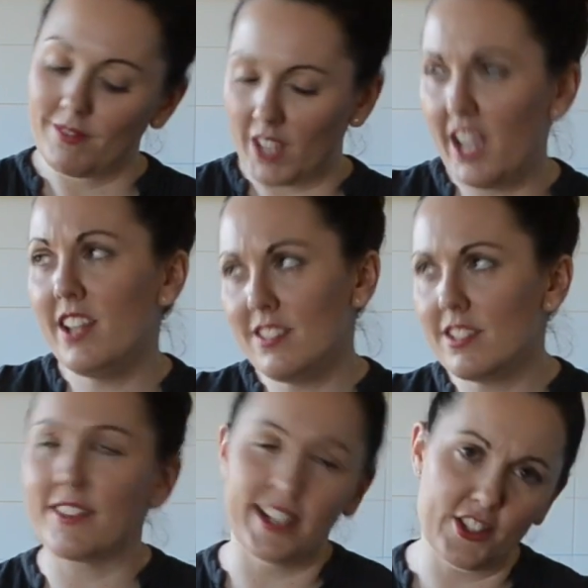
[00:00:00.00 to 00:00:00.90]
And
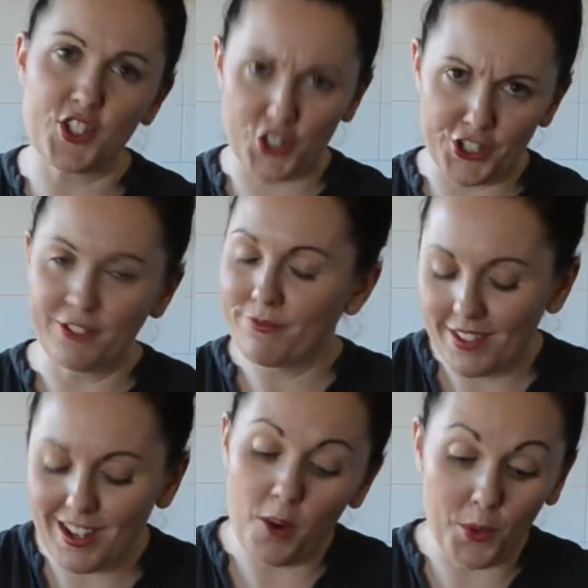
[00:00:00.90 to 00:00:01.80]
it's true,
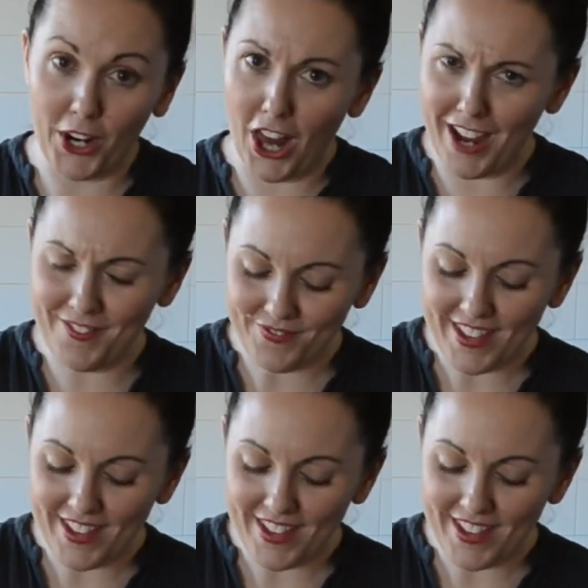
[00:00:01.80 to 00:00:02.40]
I won't lie.